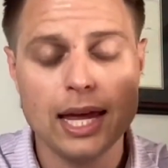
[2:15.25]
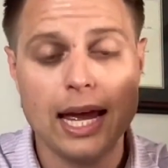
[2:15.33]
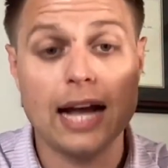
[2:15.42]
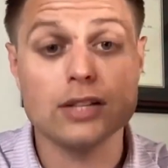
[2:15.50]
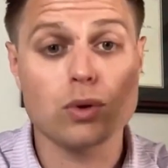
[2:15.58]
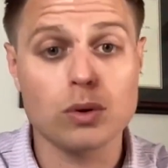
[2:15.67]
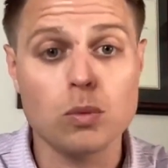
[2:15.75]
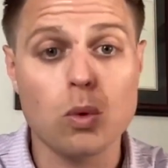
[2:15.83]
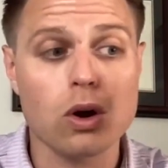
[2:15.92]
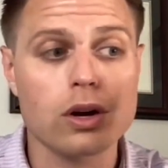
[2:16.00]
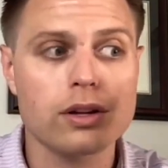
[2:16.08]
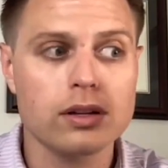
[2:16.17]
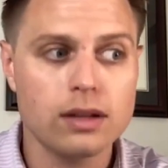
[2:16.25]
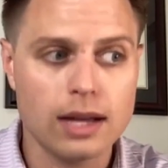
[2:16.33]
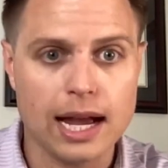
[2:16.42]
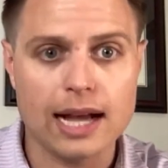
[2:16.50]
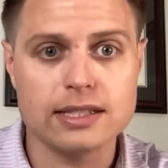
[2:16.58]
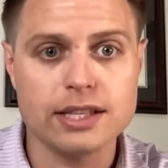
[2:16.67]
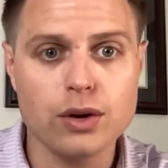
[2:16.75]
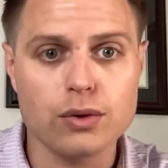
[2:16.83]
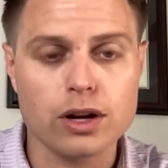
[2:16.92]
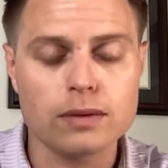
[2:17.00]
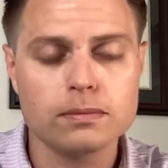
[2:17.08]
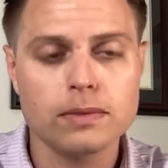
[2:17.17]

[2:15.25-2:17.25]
as a reward as the owner.